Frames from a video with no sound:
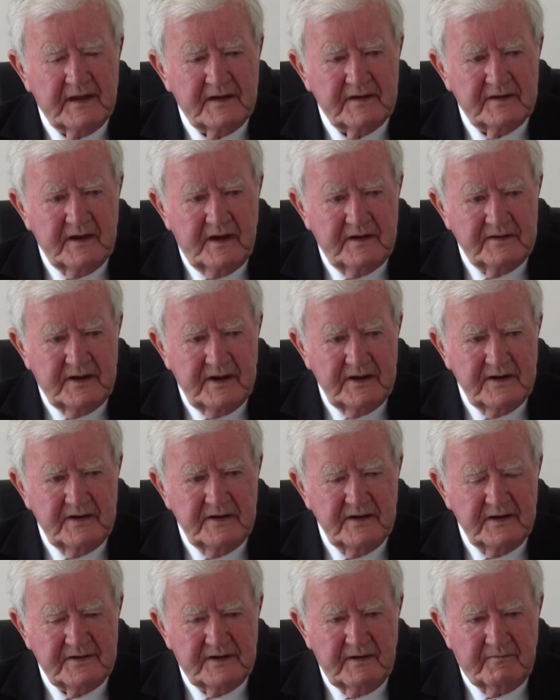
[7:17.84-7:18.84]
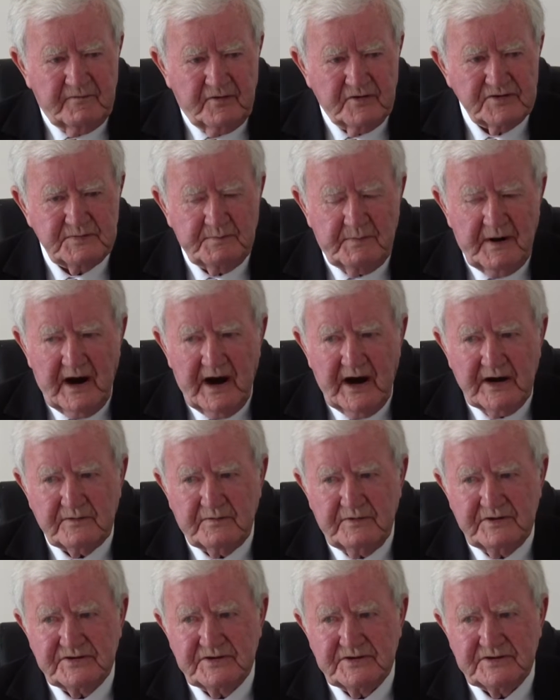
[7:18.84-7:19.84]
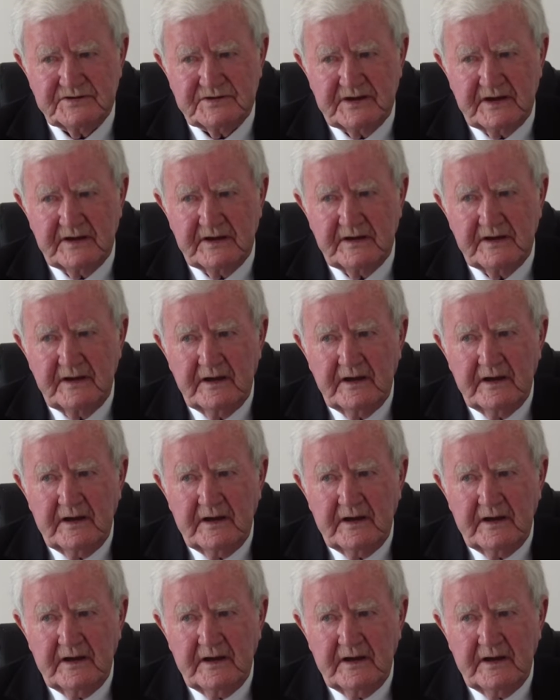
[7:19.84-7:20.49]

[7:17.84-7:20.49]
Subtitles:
the first part, which is the